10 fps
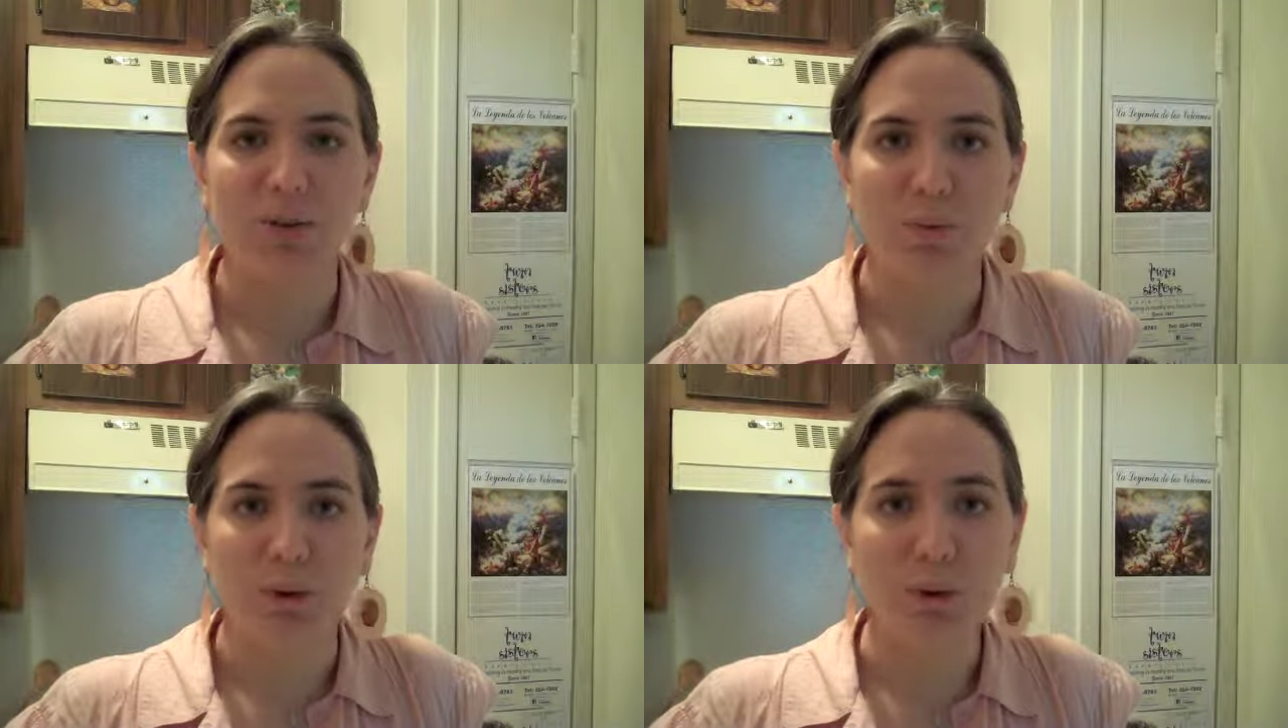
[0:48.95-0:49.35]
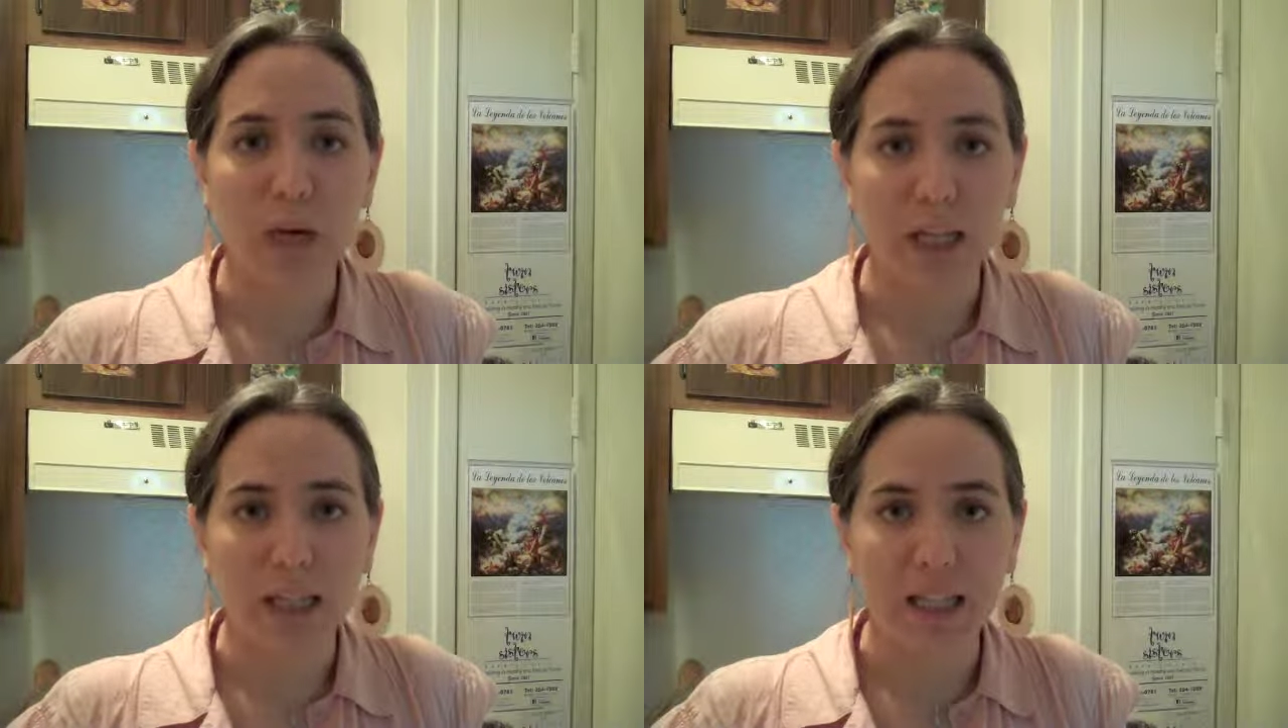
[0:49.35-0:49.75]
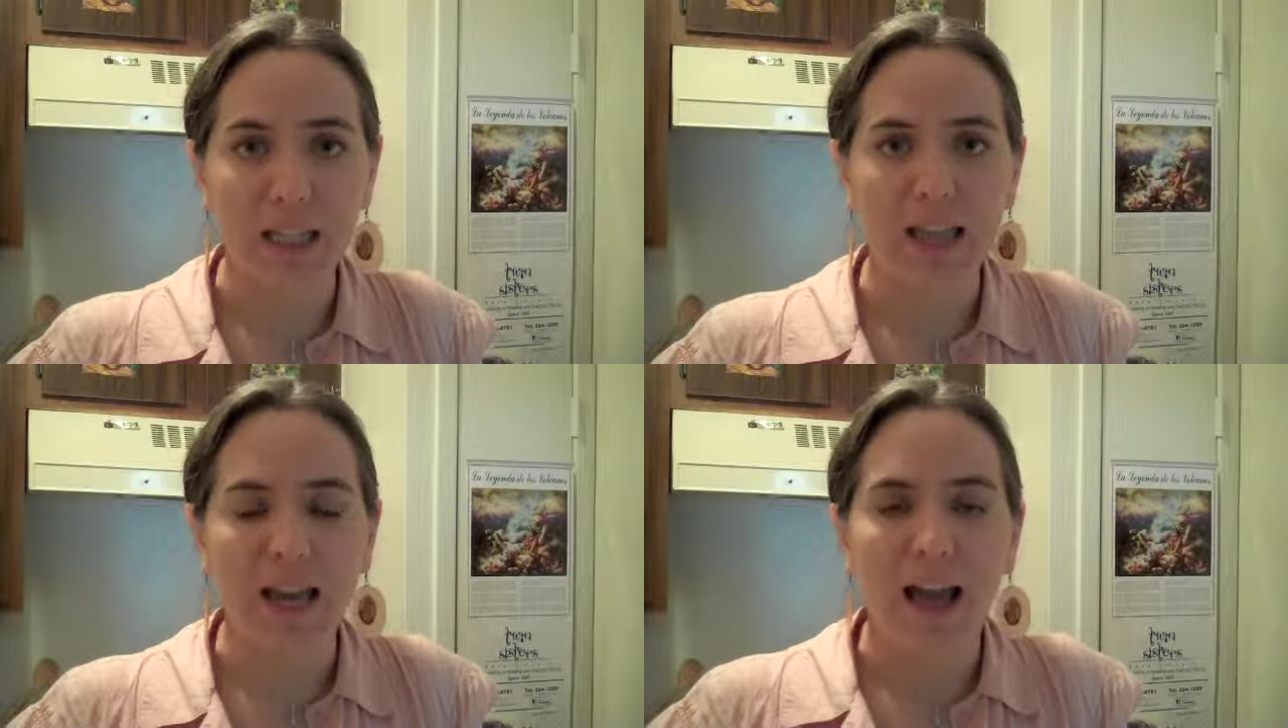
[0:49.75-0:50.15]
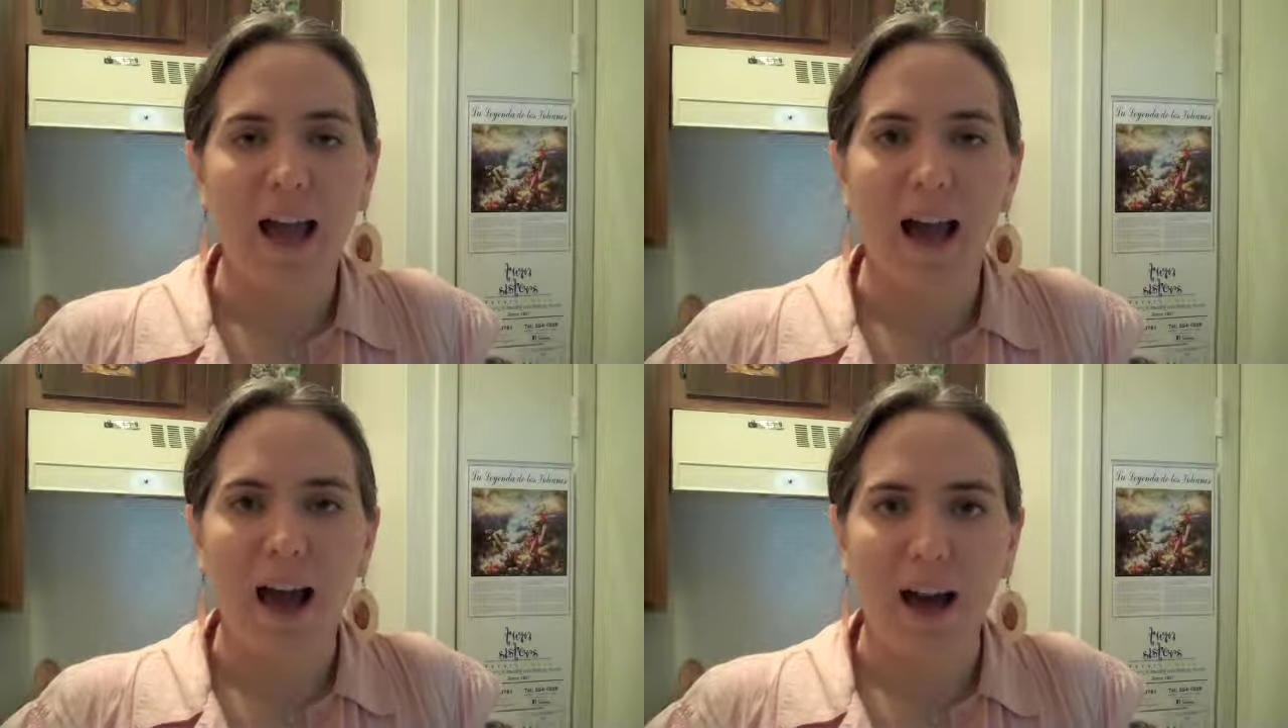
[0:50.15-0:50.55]
you real quickly
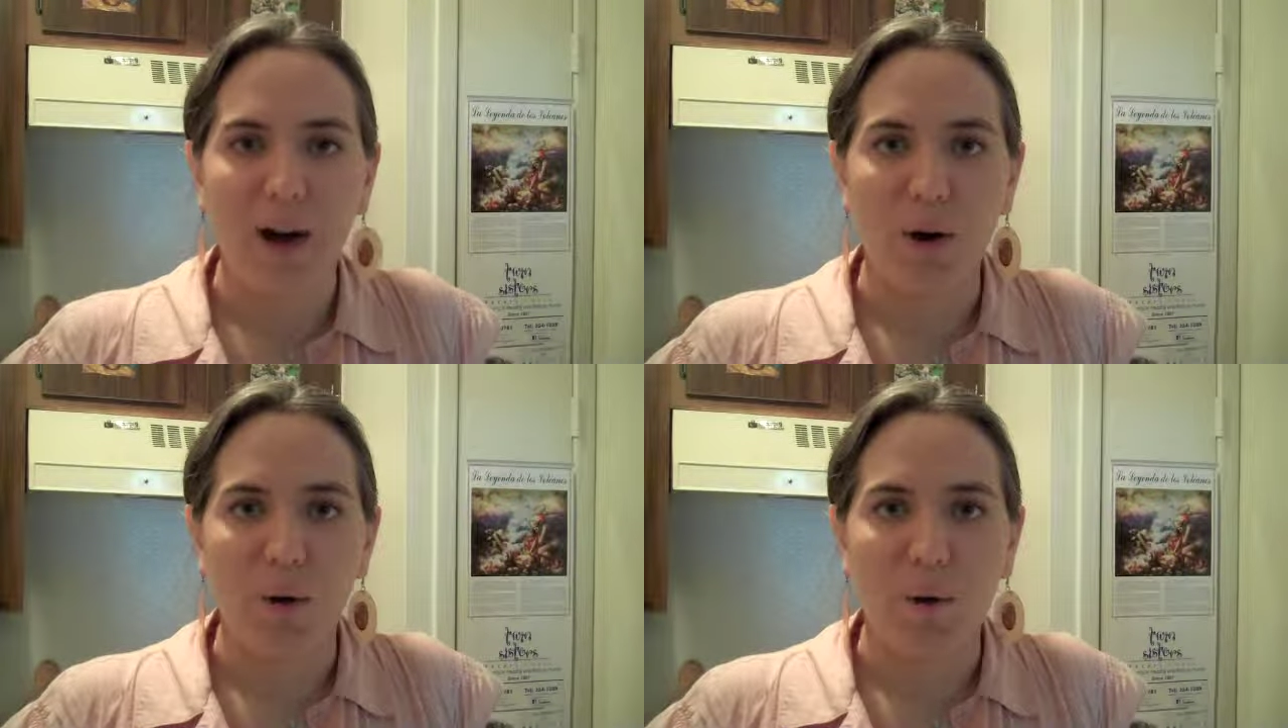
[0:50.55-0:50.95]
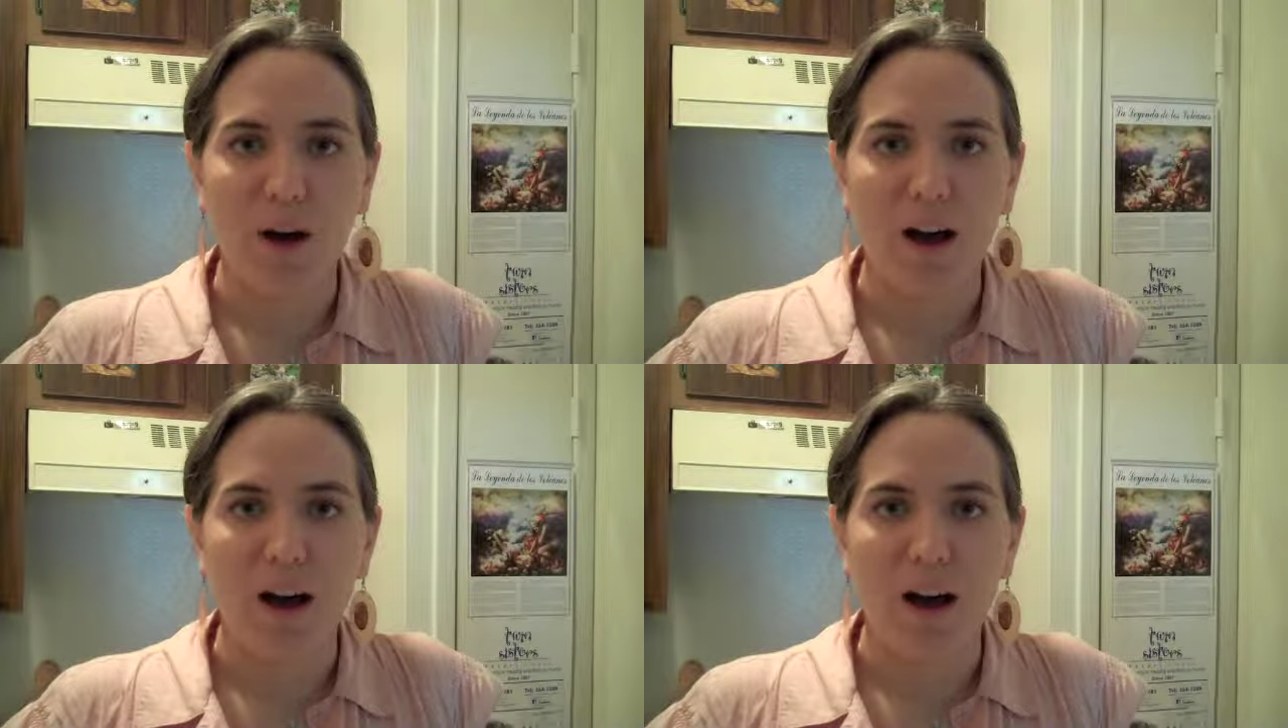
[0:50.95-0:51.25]
how